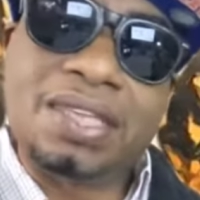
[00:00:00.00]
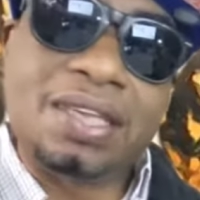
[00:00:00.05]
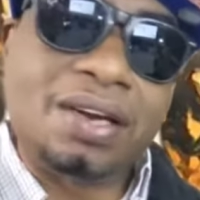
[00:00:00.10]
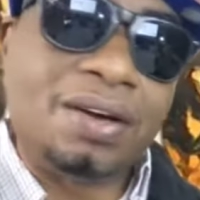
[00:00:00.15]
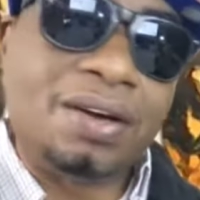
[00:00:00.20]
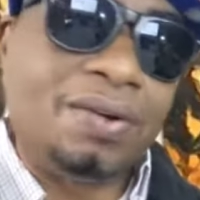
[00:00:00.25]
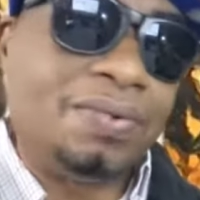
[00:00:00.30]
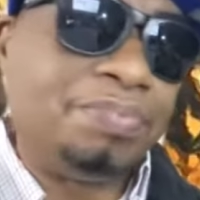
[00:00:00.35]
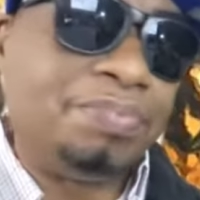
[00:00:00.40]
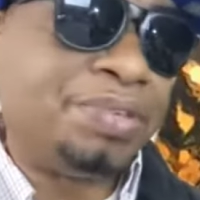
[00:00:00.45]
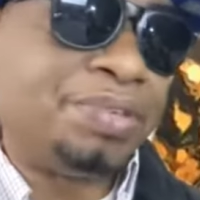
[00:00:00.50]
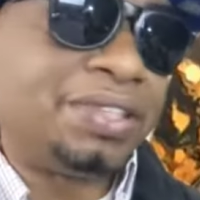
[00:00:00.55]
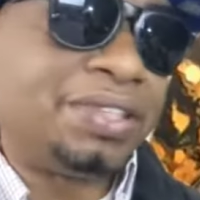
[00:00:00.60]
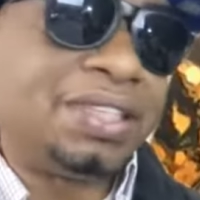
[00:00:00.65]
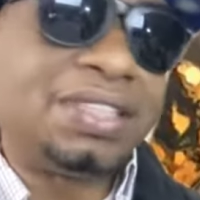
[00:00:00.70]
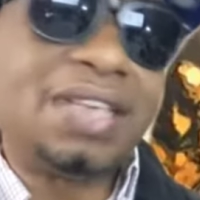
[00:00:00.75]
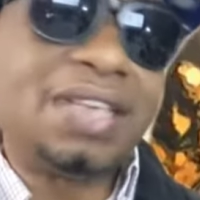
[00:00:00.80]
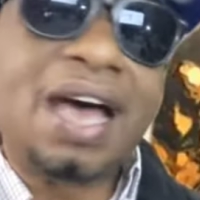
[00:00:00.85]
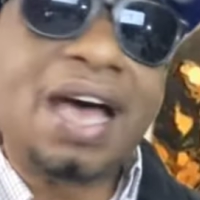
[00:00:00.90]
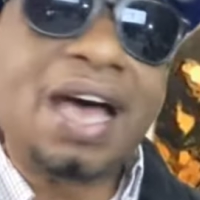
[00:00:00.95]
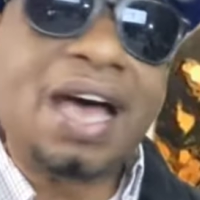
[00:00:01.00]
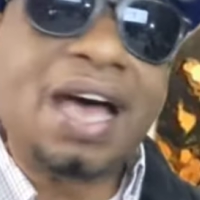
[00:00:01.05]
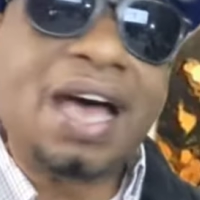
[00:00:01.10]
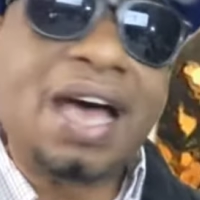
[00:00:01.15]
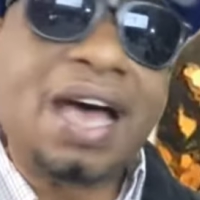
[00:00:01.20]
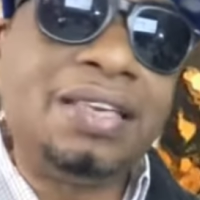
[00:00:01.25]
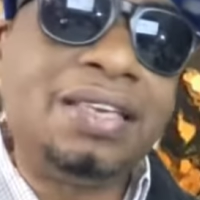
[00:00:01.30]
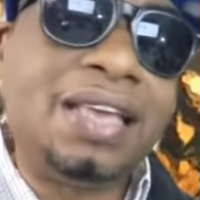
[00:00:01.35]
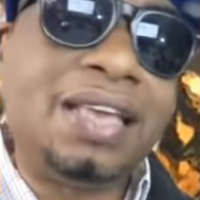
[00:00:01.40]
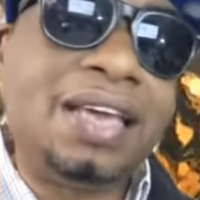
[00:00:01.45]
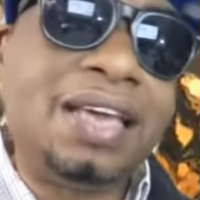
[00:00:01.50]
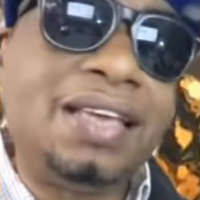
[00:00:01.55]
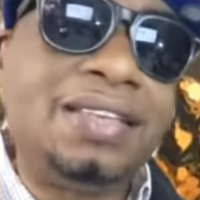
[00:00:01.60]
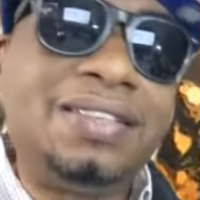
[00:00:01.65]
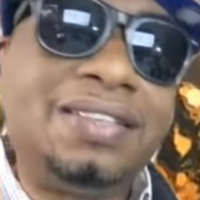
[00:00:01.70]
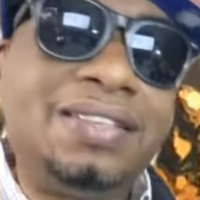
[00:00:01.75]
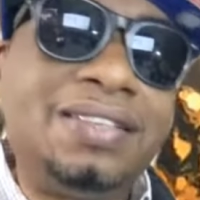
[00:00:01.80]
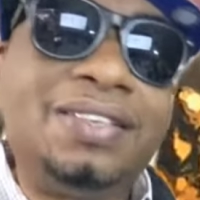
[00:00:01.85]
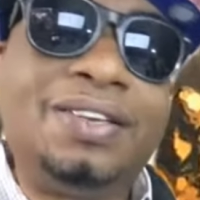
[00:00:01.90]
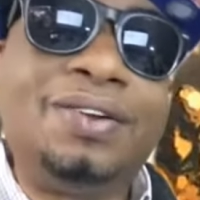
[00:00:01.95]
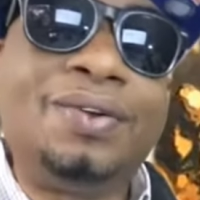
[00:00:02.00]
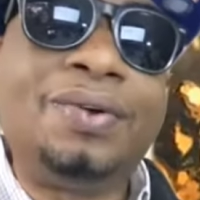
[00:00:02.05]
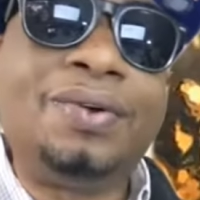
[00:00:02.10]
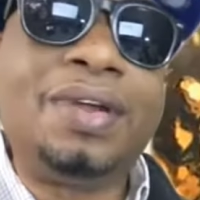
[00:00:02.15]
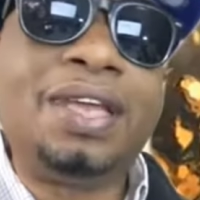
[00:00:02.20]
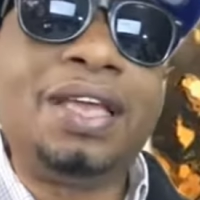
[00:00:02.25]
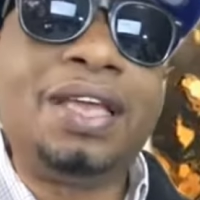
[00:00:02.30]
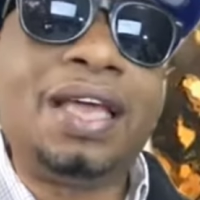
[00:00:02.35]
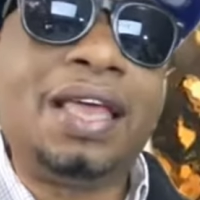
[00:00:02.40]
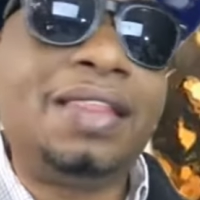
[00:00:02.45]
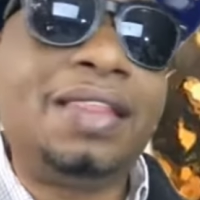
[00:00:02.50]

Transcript: you know, put the time in, they get the degree,